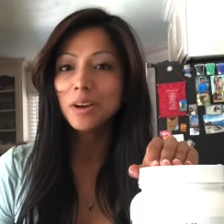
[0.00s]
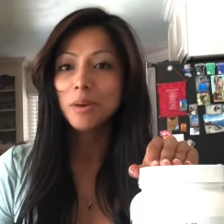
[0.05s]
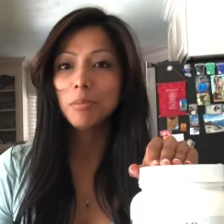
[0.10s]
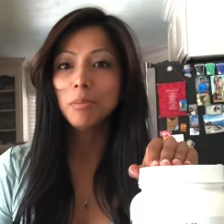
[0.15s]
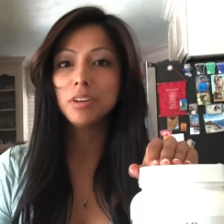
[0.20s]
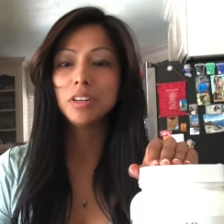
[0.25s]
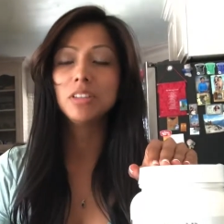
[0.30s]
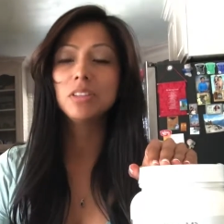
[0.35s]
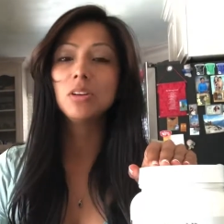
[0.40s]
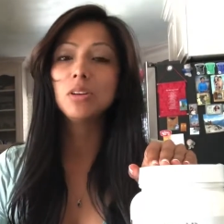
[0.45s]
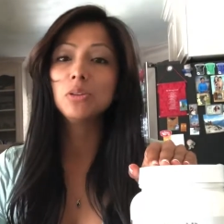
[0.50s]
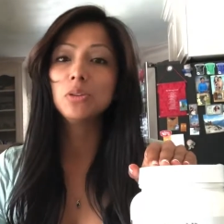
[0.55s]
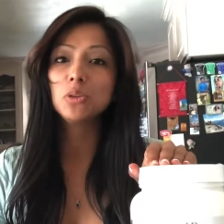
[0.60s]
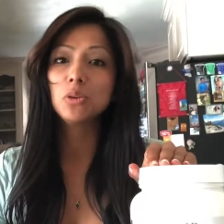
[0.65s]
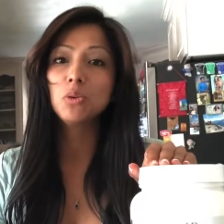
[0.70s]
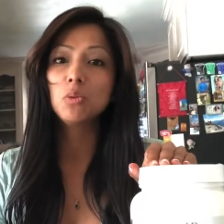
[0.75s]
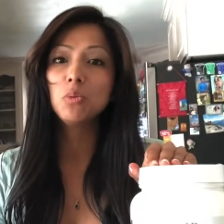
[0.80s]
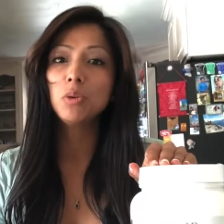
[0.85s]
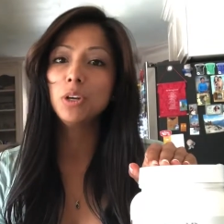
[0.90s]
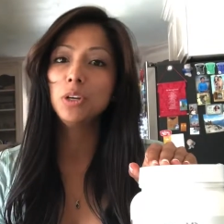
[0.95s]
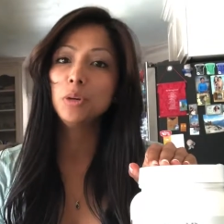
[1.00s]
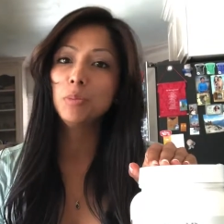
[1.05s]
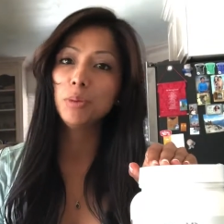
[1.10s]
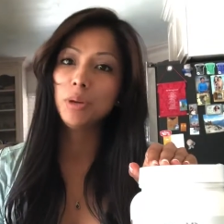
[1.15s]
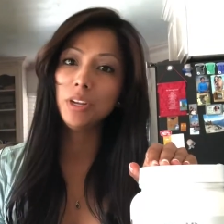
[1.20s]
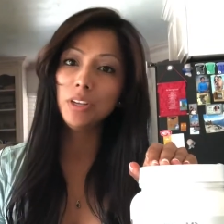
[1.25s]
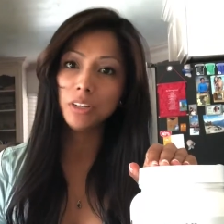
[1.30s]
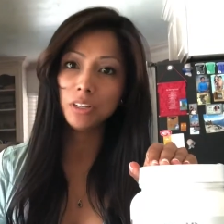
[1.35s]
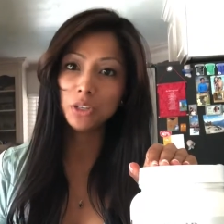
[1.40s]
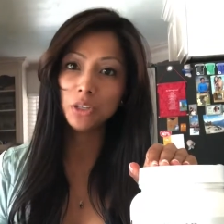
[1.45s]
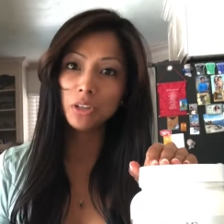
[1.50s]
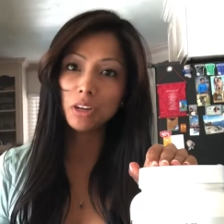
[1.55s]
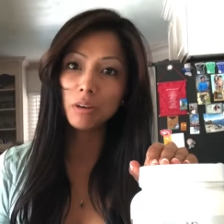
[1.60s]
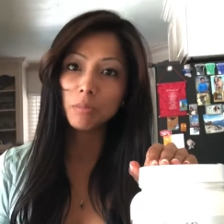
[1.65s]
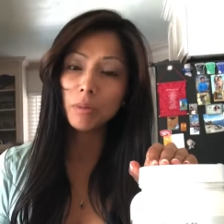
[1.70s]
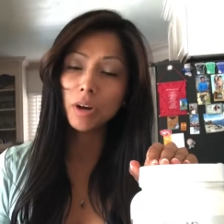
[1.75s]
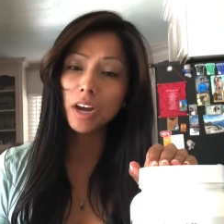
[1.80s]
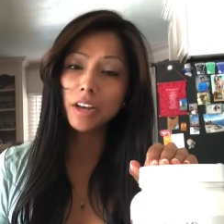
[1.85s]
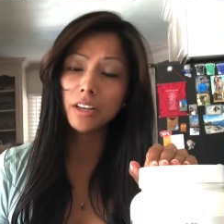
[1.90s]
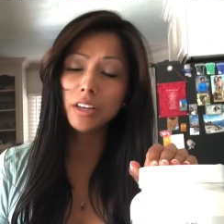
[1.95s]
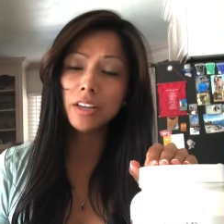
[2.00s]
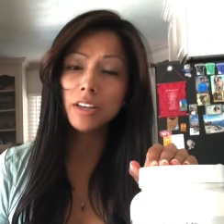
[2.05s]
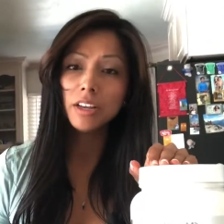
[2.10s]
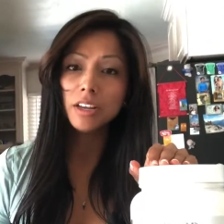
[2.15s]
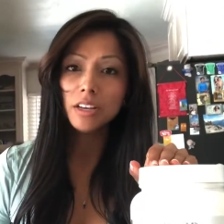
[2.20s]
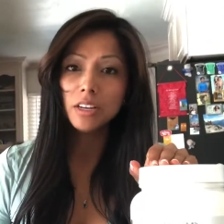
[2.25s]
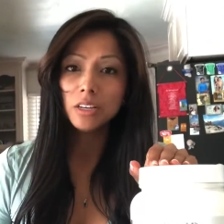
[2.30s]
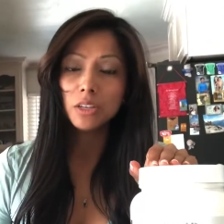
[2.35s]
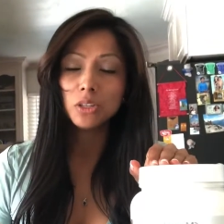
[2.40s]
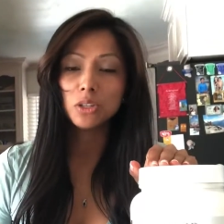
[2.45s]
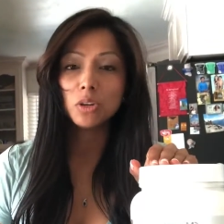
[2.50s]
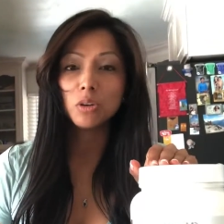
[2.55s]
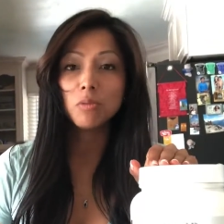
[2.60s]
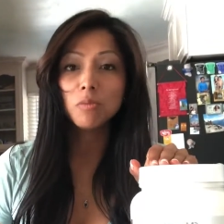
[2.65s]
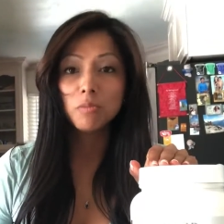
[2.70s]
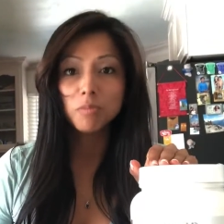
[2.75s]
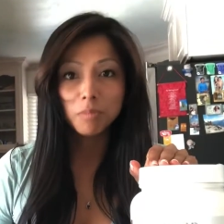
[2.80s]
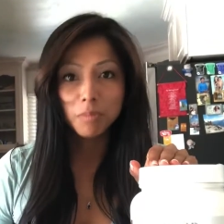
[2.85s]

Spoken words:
but it's also what you're putting into your body. So